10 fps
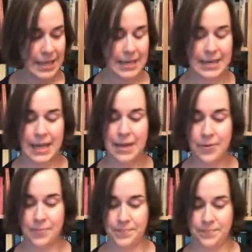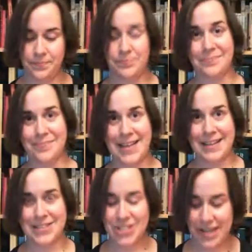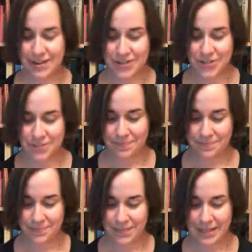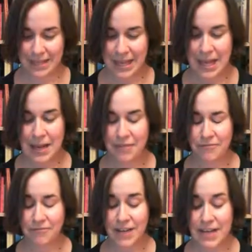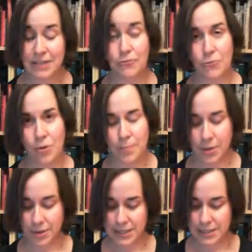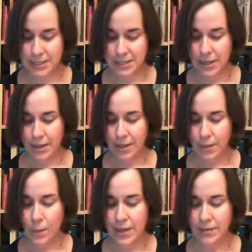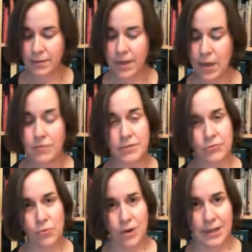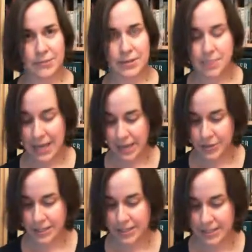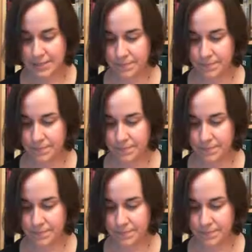Now, next challenge. Find four books with over 400 pages.